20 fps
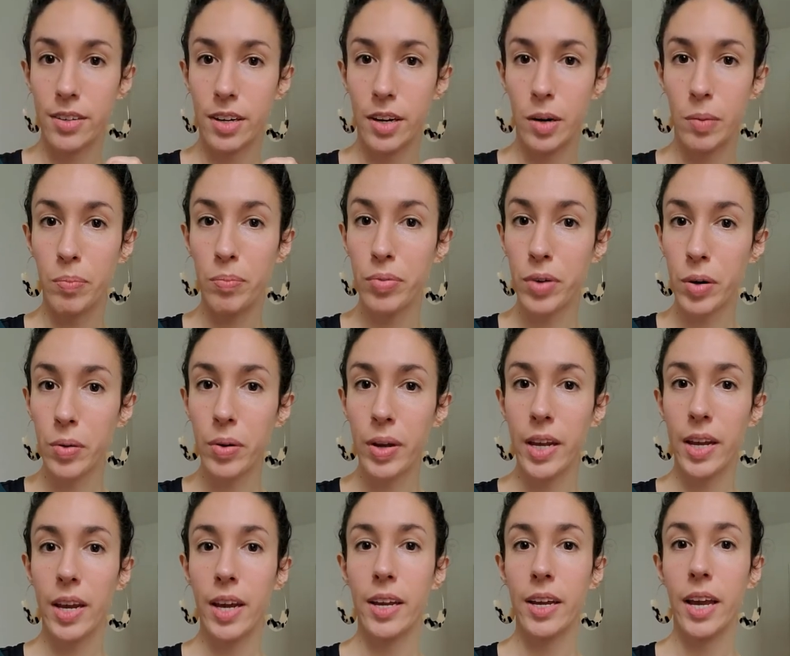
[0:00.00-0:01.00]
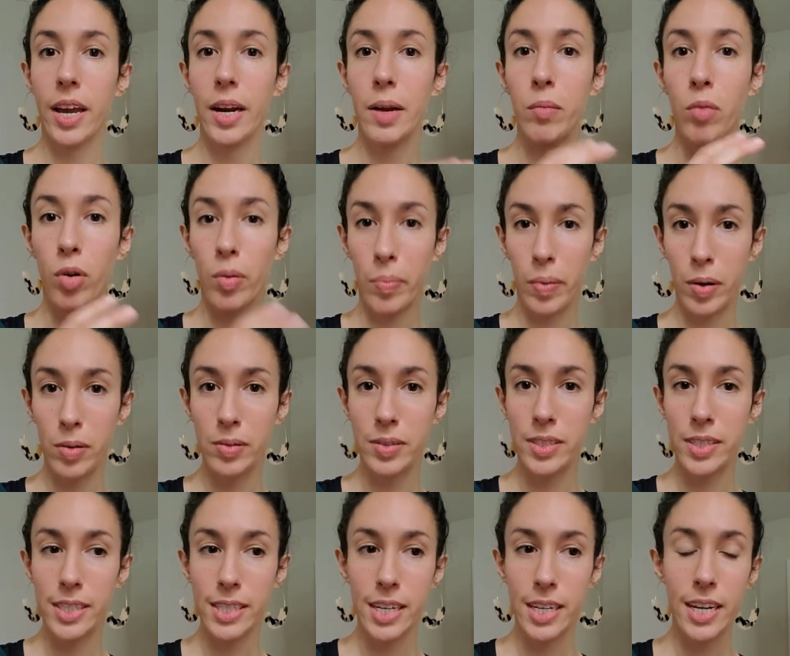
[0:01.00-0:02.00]
are brewing and getting more
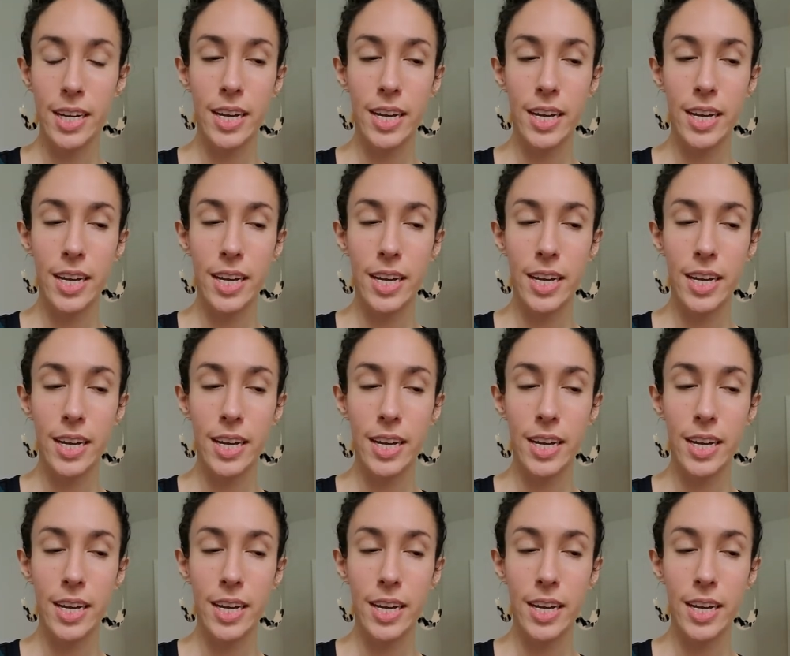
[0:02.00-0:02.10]
potent